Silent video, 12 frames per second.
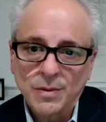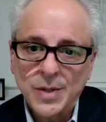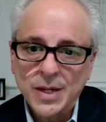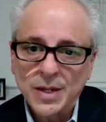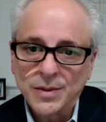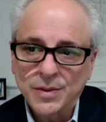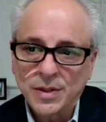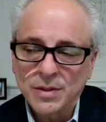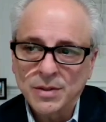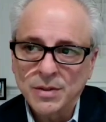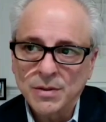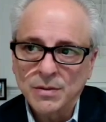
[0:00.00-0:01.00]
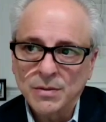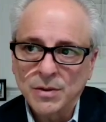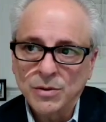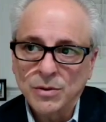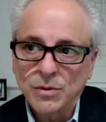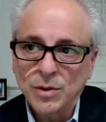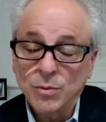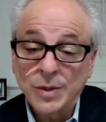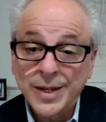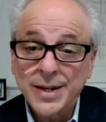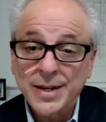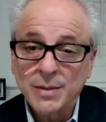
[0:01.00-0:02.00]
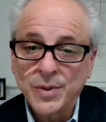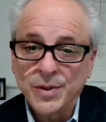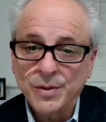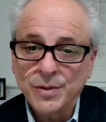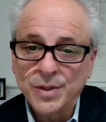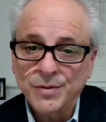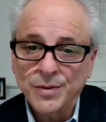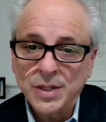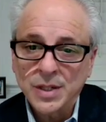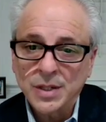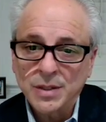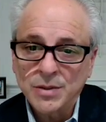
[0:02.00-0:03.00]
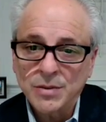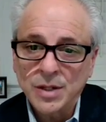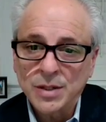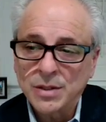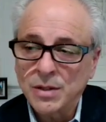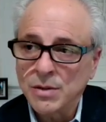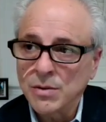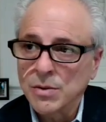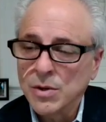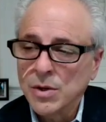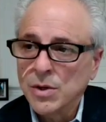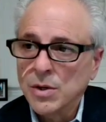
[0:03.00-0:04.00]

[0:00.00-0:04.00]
meds, because they're related, but they're different things, right? So,